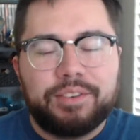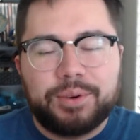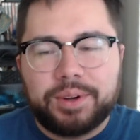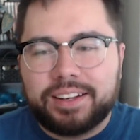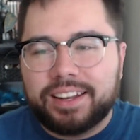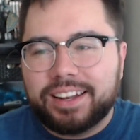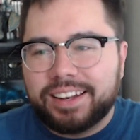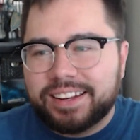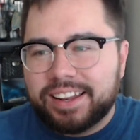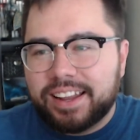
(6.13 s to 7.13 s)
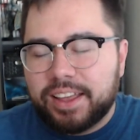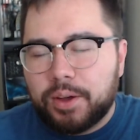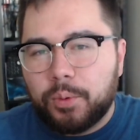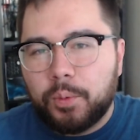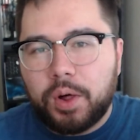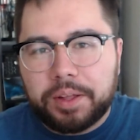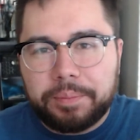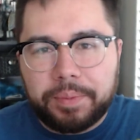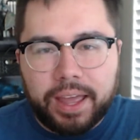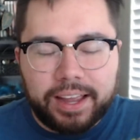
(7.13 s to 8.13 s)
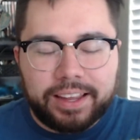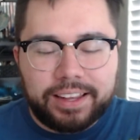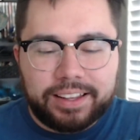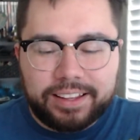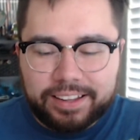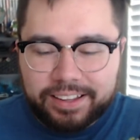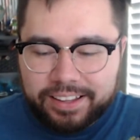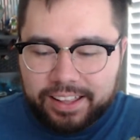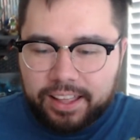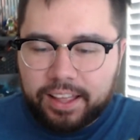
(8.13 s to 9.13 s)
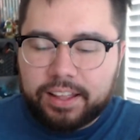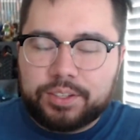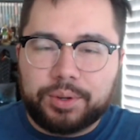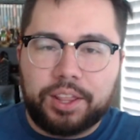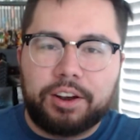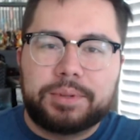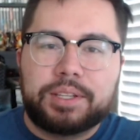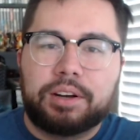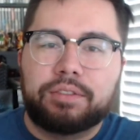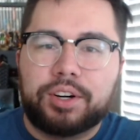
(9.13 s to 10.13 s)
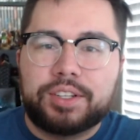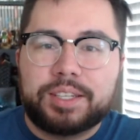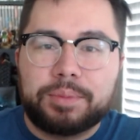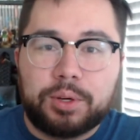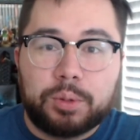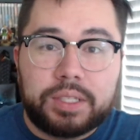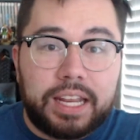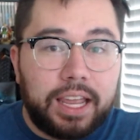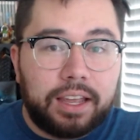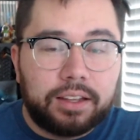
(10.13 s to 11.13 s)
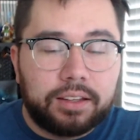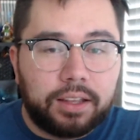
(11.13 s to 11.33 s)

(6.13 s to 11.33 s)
Hey everyone, welcome back to another episode of Learn Something New Today.